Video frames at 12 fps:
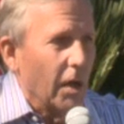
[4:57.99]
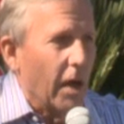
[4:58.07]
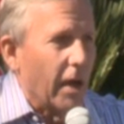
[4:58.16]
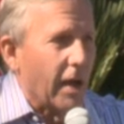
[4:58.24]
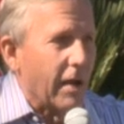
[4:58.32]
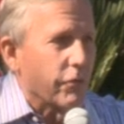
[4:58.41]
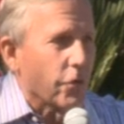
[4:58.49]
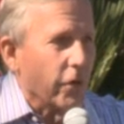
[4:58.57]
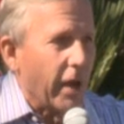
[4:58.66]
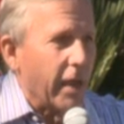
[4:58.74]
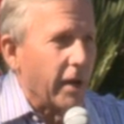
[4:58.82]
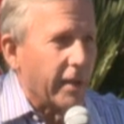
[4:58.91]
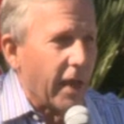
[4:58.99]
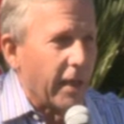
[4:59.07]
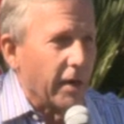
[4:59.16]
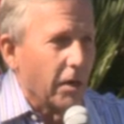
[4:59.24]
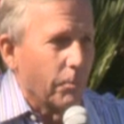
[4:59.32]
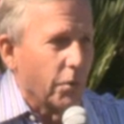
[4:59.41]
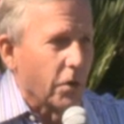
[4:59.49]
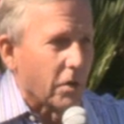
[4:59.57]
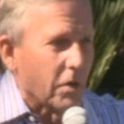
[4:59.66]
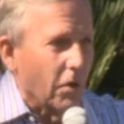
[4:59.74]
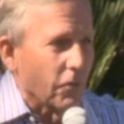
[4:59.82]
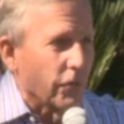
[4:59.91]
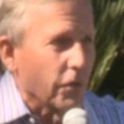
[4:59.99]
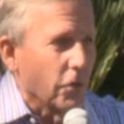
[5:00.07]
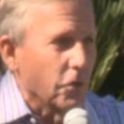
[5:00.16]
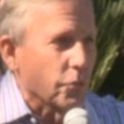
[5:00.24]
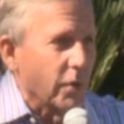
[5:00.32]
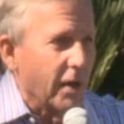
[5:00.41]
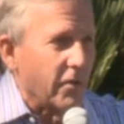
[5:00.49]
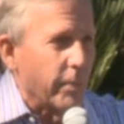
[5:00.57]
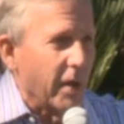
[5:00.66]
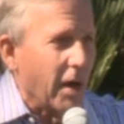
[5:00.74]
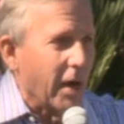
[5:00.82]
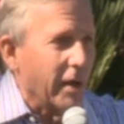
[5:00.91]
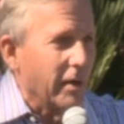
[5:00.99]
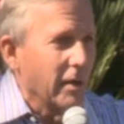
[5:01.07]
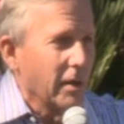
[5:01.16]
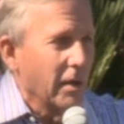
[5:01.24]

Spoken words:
And I've created that in a book called For Those We Left Behind.